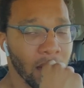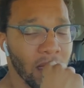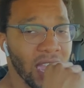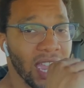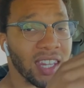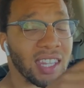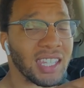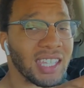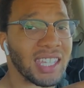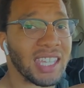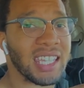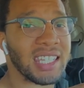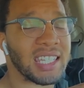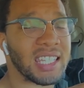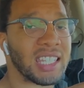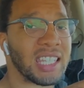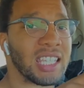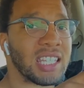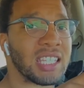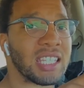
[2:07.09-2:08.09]
And the key to
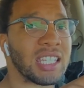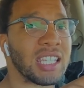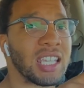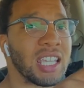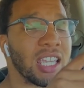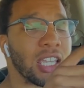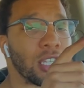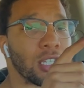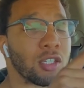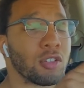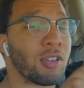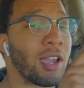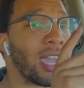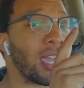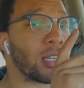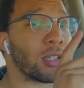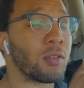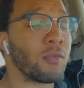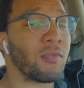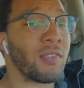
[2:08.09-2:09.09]
this is
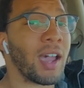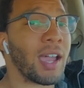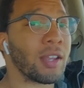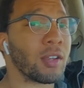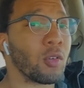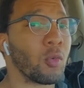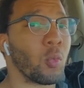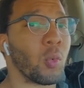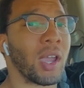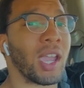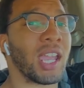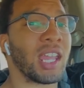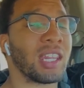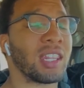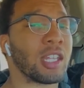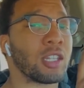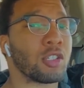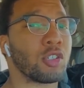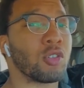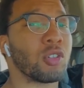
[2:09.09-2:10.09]
trying to find a way
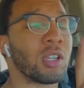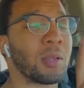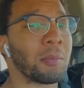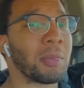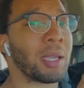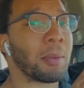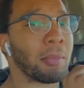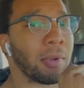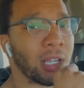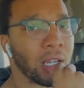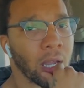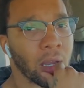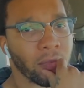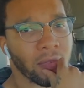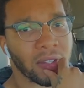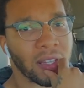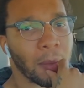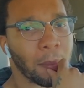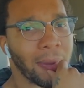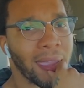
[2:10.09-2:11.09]
that you can make money off
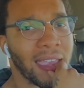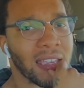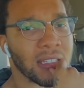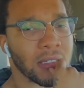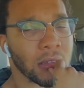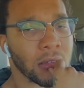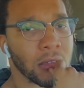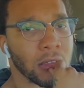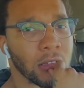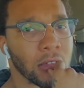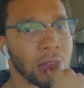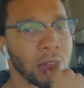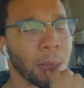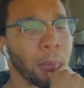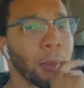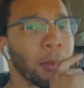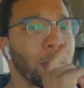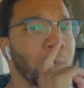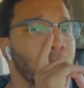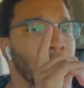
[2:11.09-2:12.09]
of that passion.
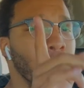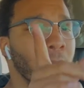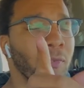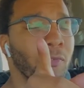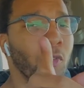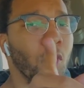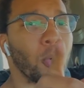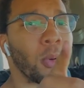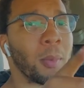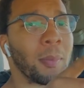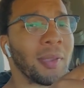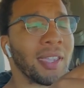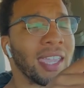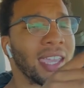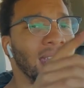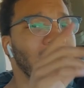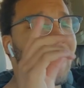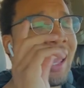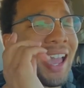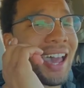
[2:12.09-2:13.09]
So, so before we
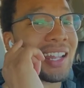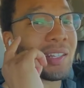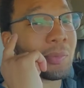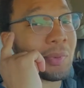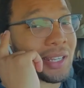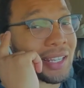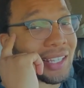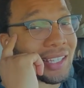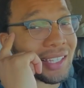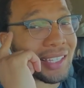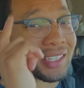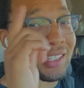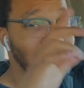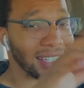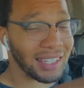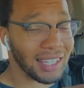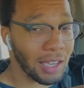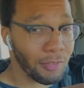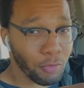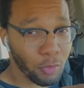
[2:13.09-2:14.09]
begin, I just wanted to
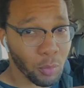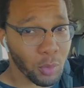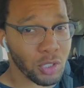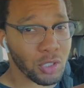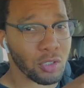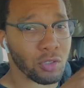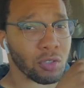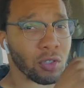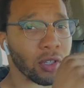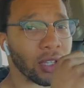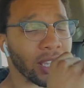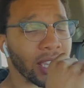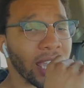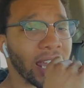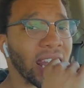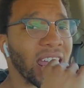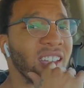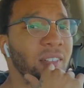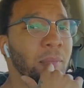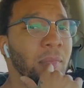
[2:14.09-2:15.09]
level with you so you can kind
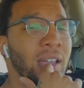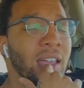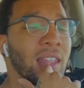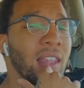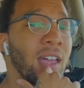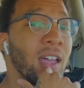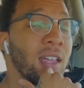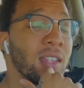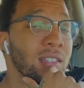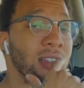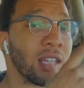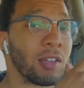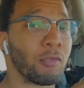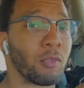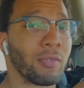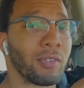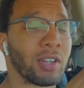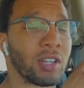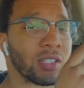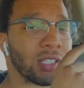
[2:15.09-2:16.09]
of have my level
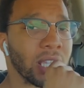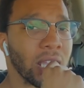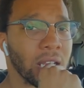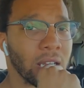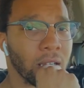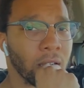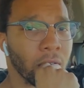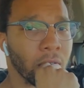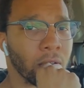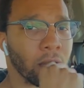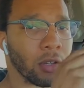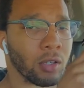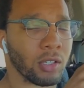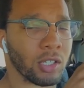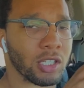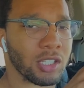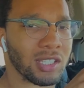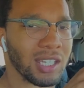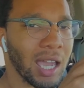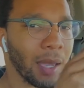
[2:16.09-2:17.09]
of understanding on, on
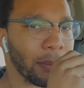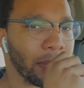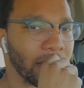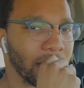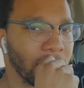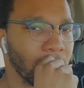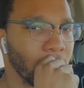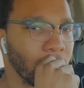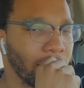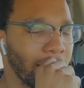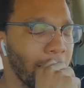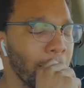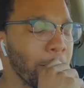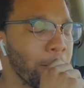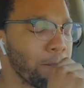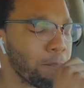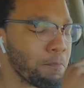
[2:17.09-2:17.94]
this topic here, okay?